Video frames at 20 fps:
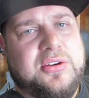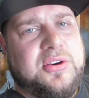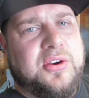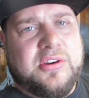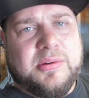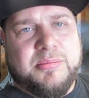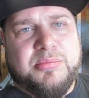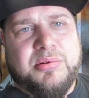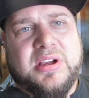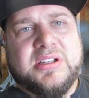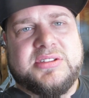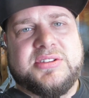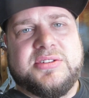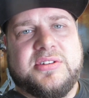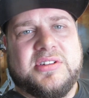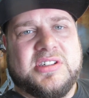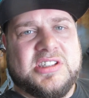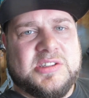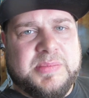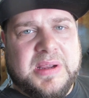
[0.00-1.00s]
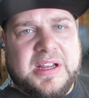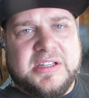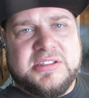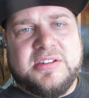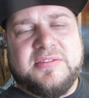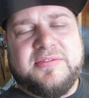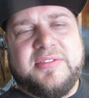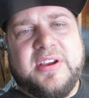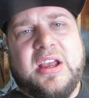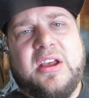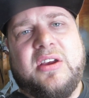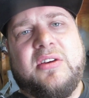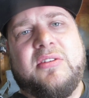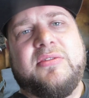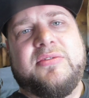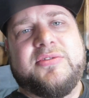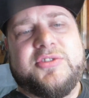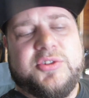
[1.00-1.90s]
your new compressor, expansion valve,